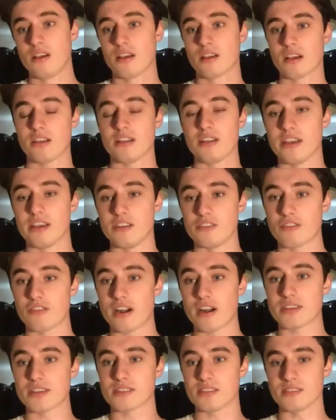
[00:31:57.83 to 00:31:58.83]
kind of
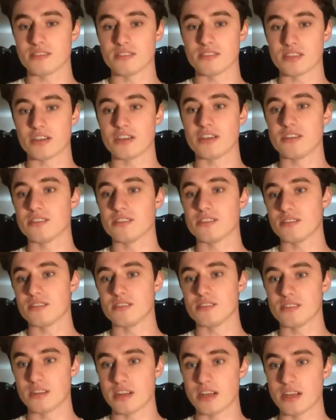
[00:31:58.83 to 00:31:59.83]
interest in sciences and